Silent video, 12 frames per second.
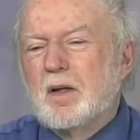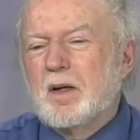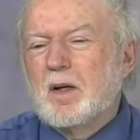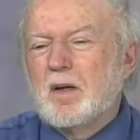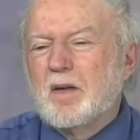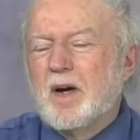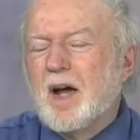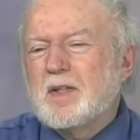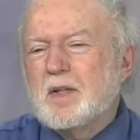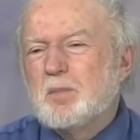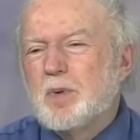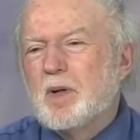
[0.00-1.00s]
Uh, there
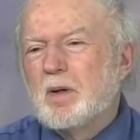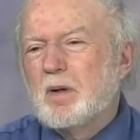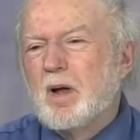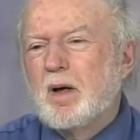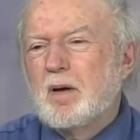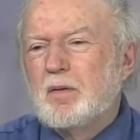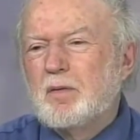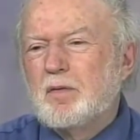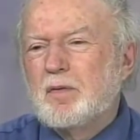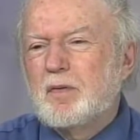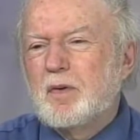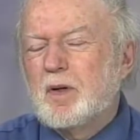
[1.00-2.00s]
hasn't been a lot of
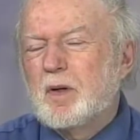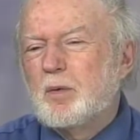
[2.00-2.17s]
uh,